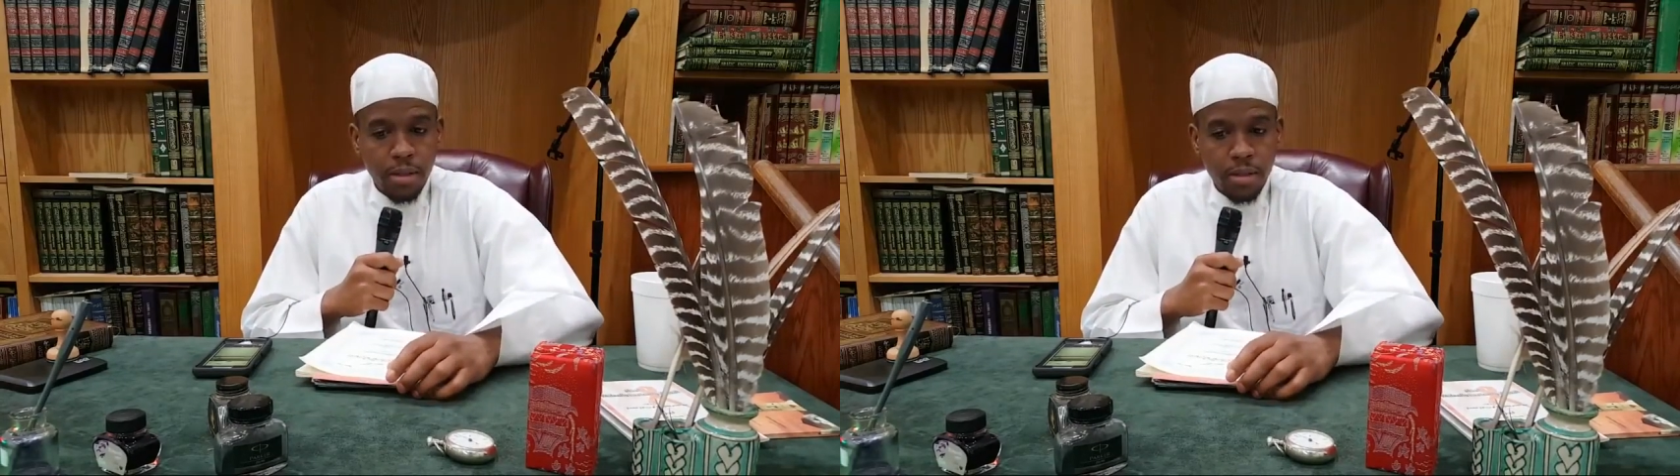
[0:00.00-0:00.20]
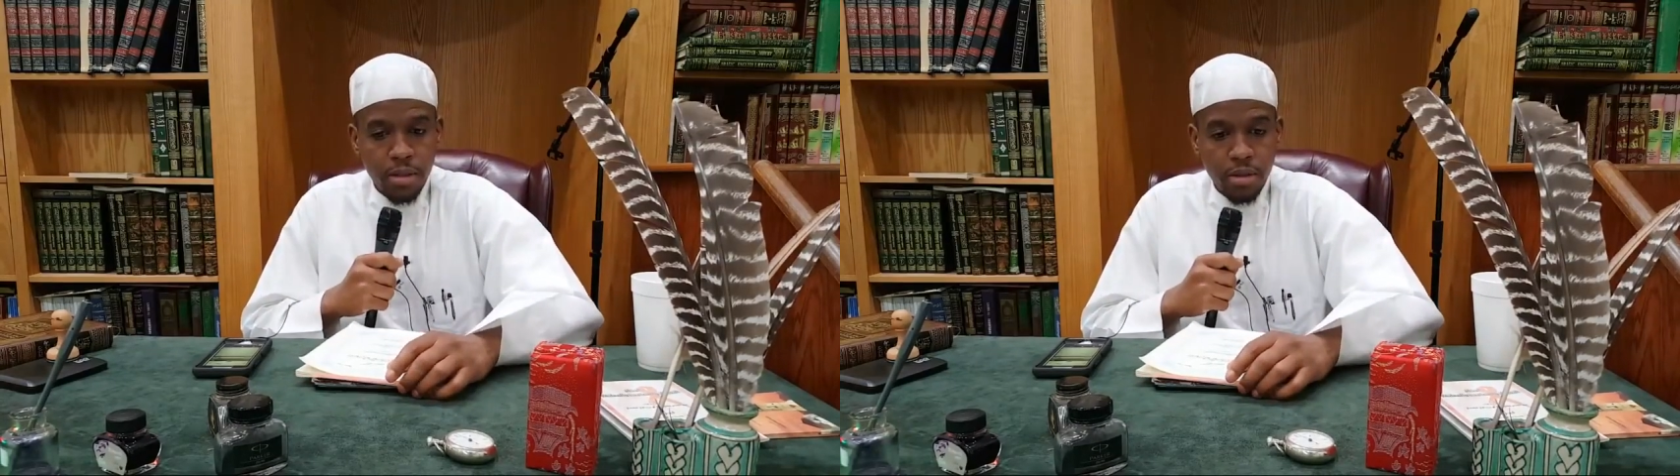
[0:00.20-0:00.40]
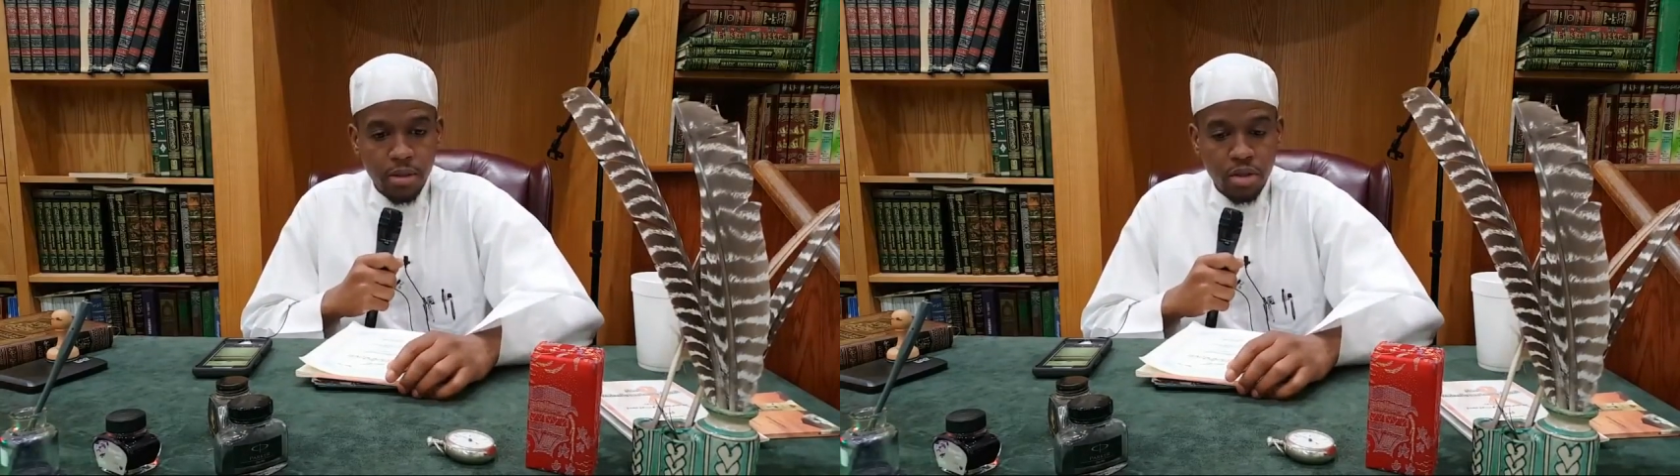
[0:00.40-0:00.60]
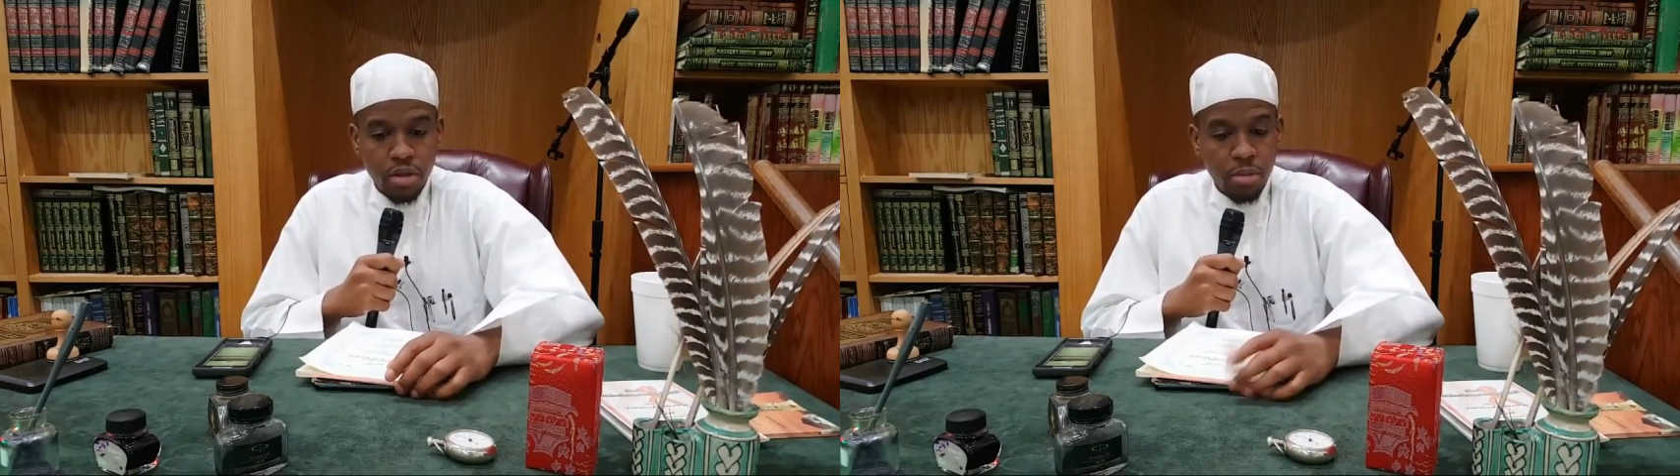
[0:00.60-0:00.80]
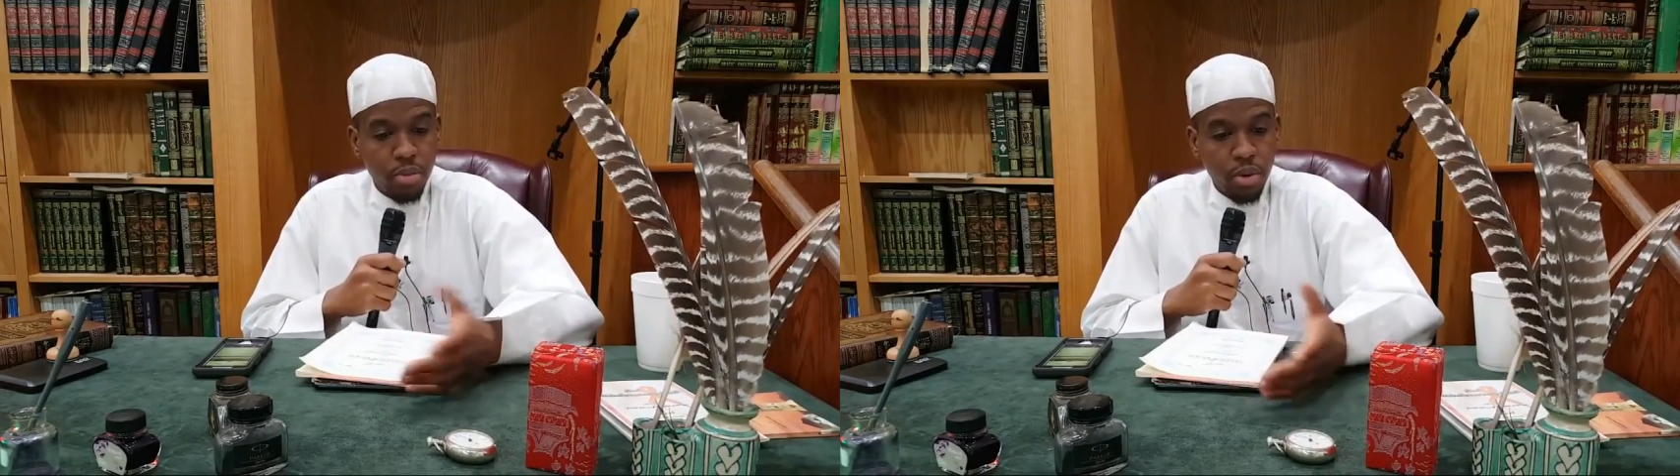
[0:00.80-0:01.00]

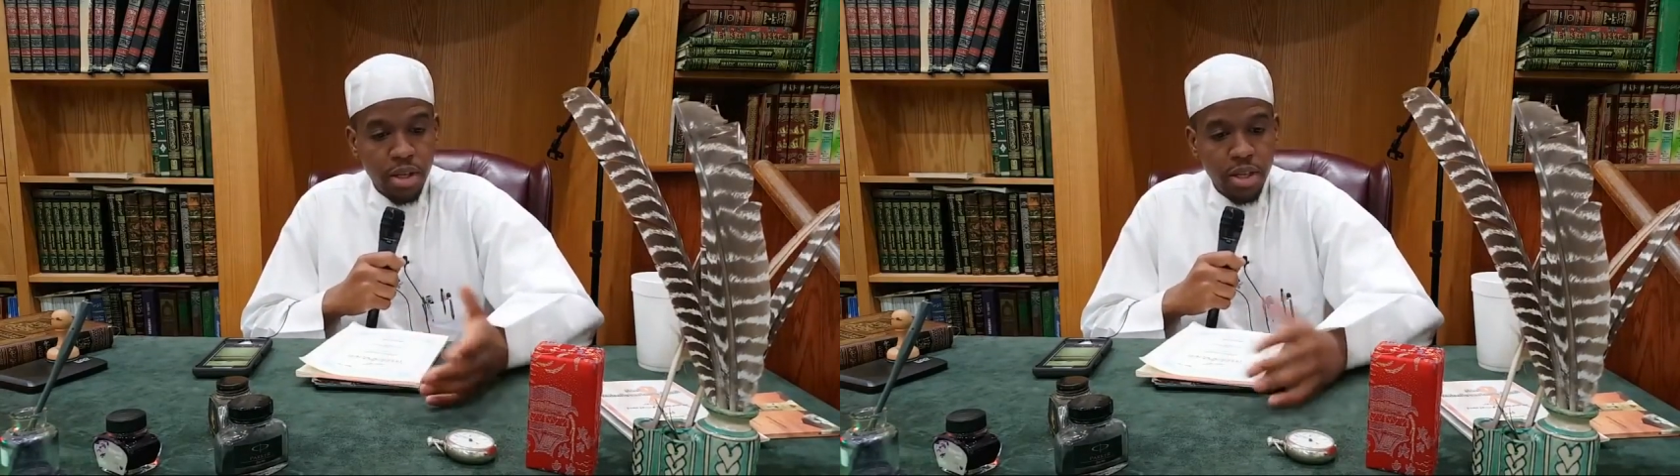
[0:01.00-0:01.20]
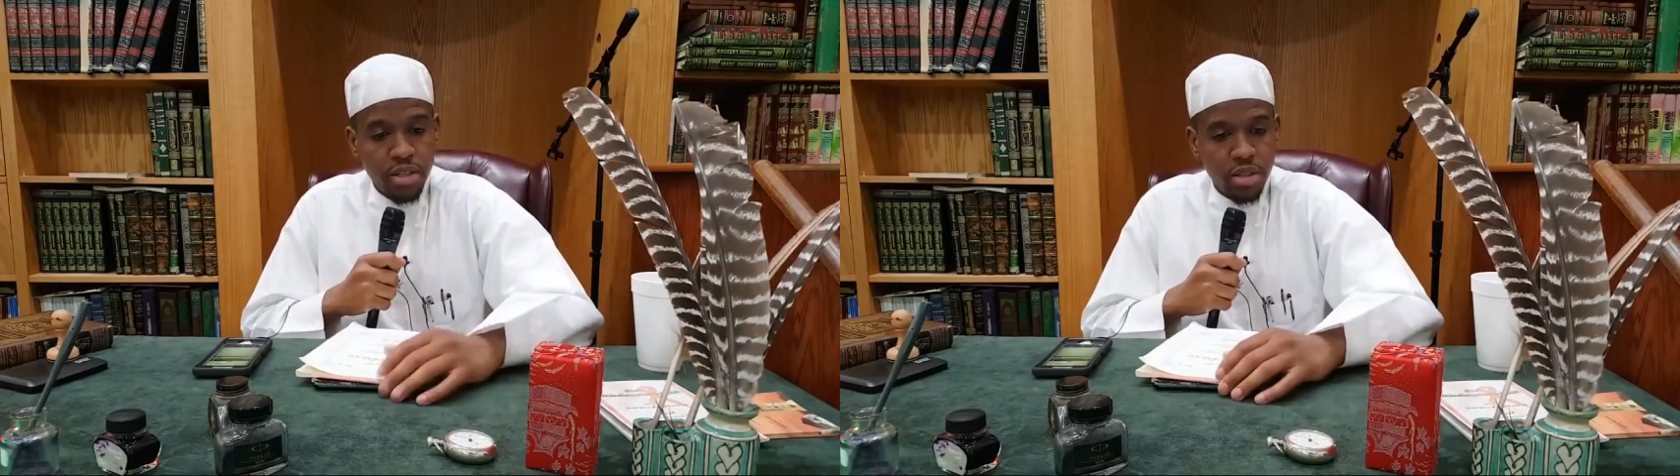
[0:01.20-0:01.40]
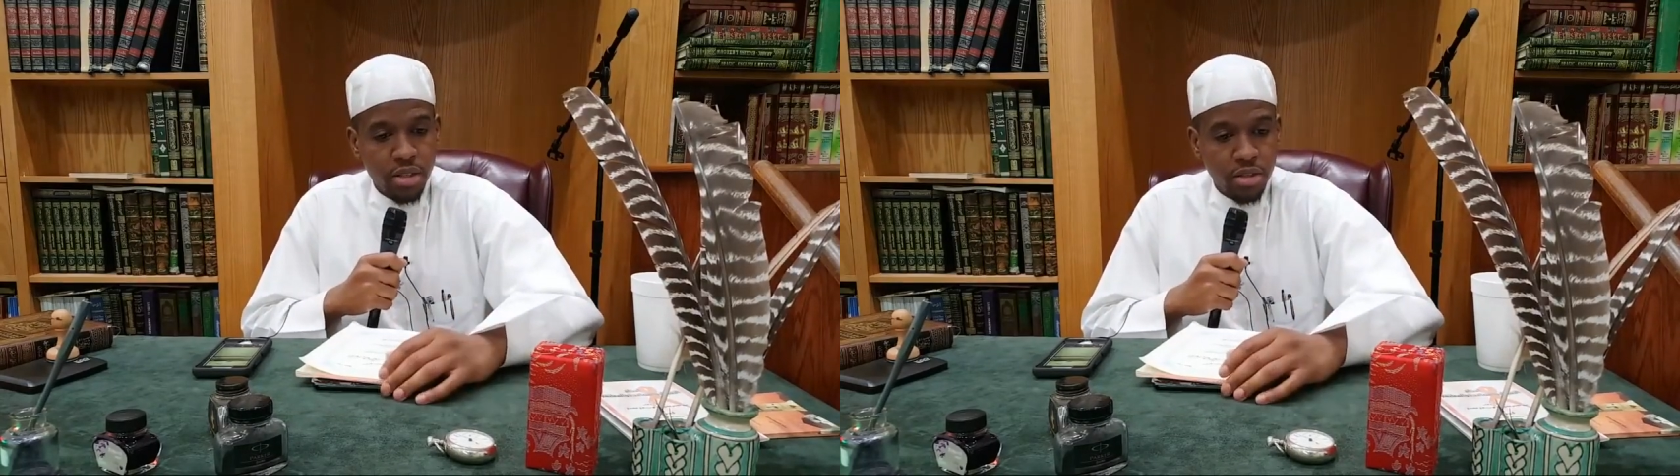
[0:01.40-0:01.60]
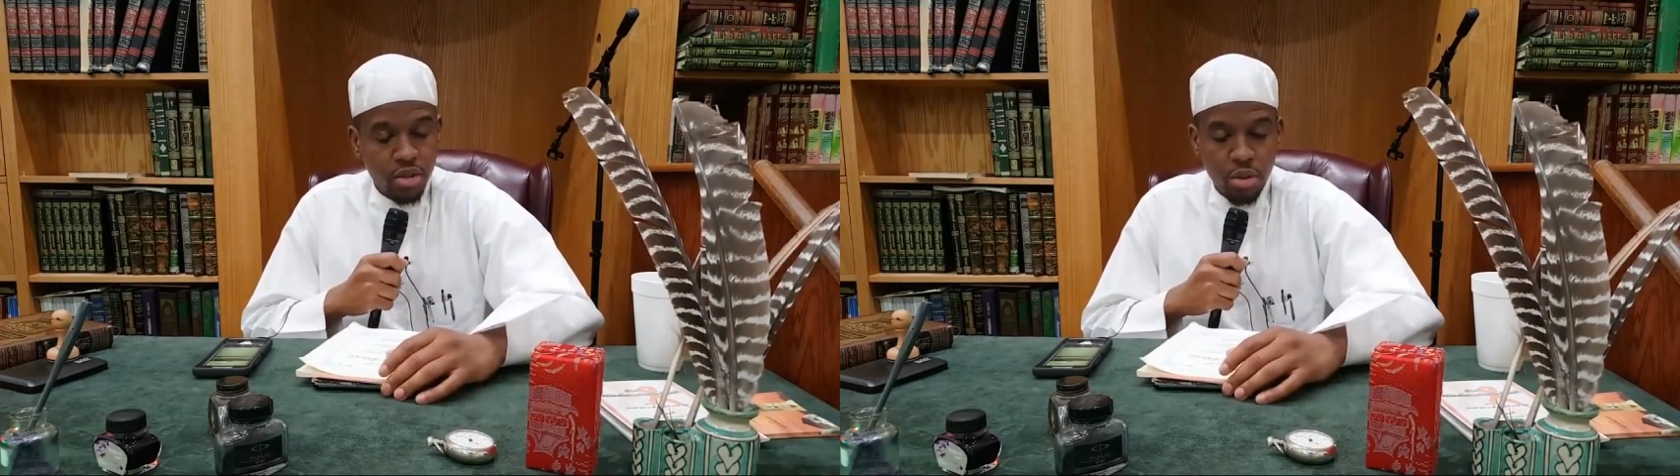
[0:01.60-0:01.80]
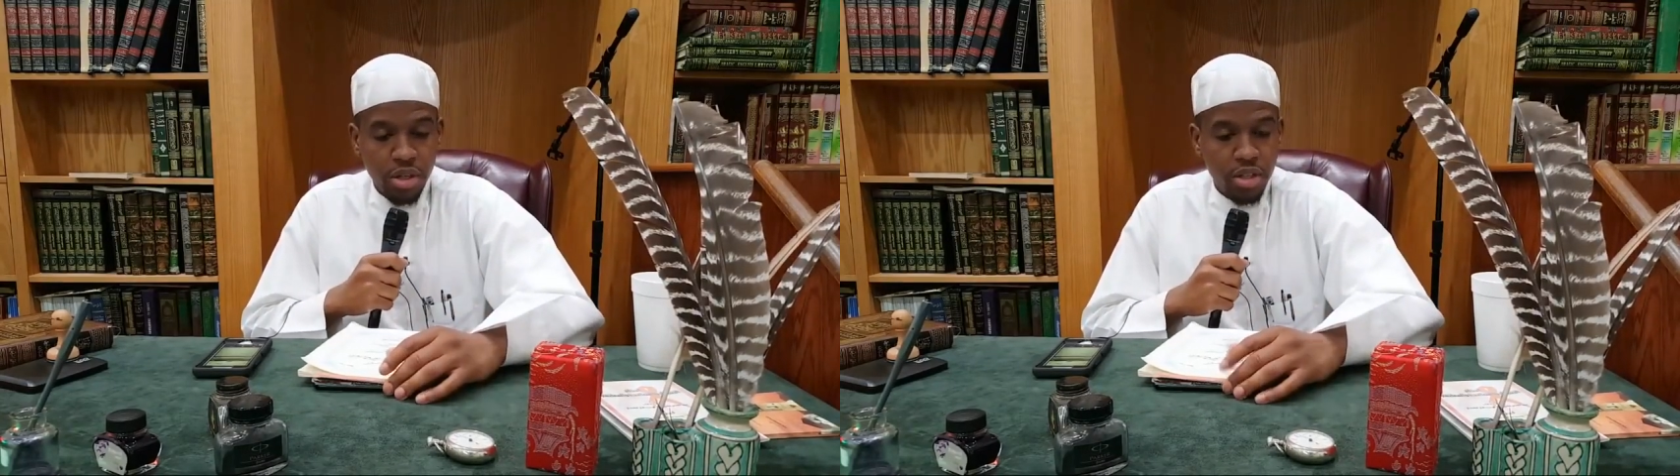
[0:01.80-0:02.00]
the, employees, the
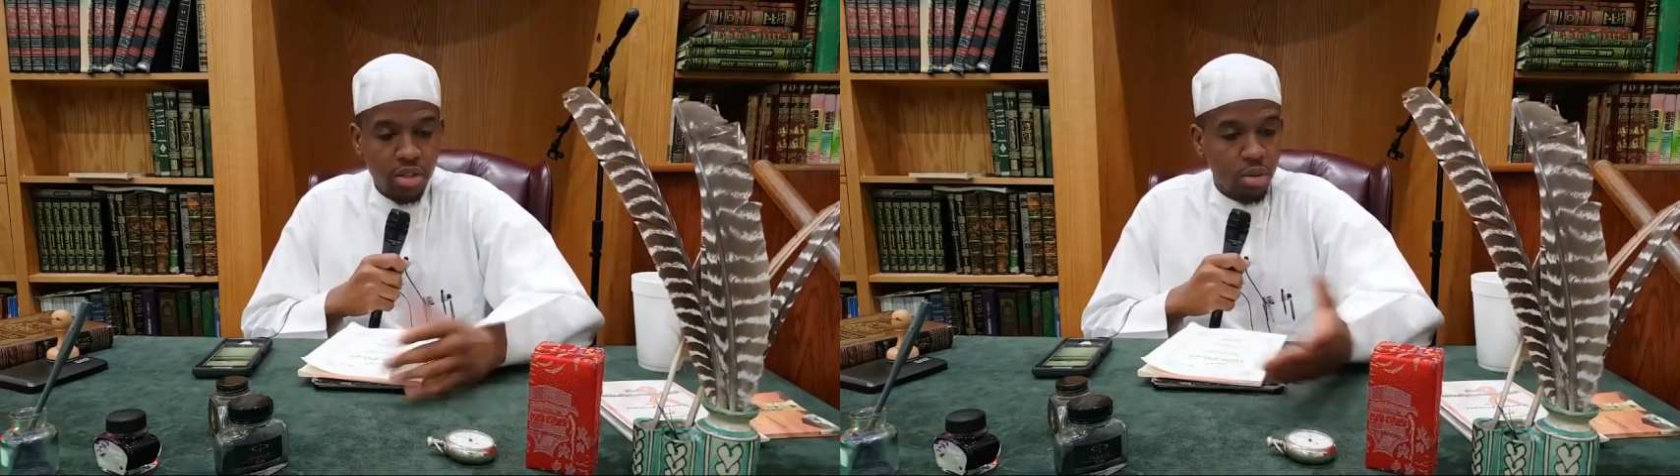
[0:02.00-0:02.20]
stewardess,